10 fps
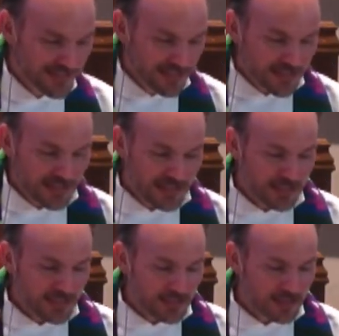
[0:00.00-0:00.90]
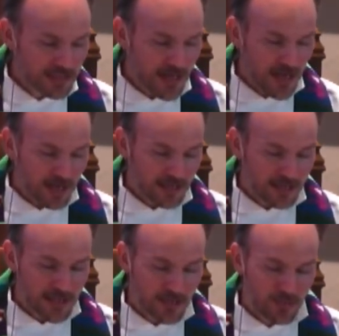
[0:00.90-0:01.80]
He
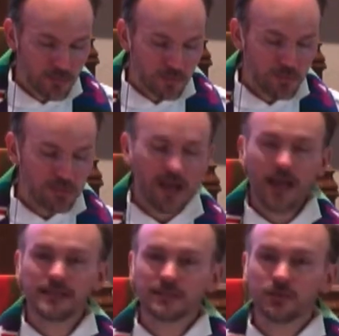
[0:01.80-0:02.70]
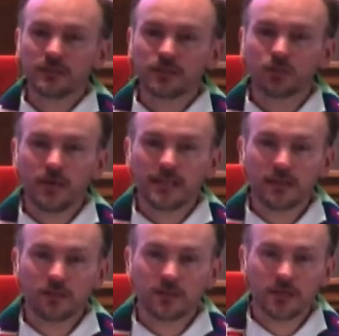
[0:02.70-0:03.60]
replies to a
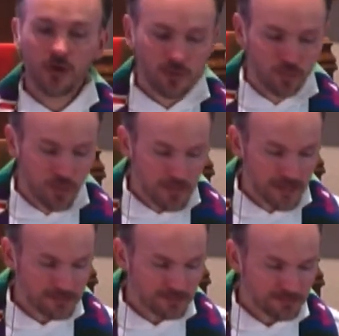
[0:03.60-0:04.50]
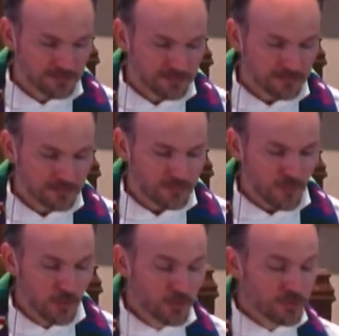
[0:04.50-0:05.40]
23-year-old woman
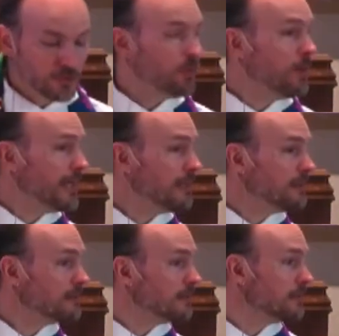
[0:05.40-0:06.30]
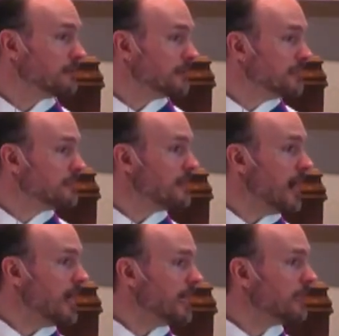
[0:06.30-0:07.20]
whose twin is
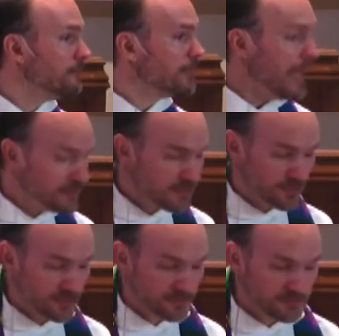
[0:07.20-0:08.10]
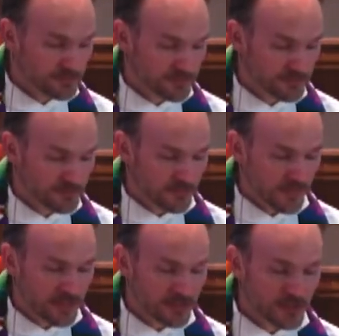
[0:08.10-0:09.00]
dying of cancer,
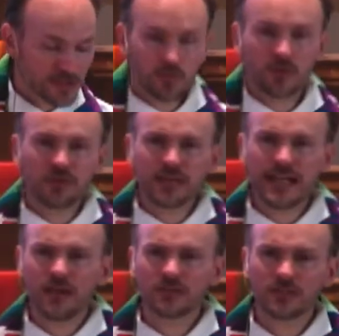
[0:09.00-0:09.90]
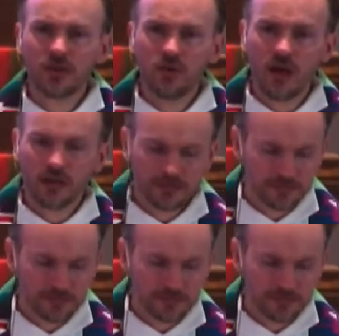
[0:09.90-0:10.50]
and she's wondering how to go on.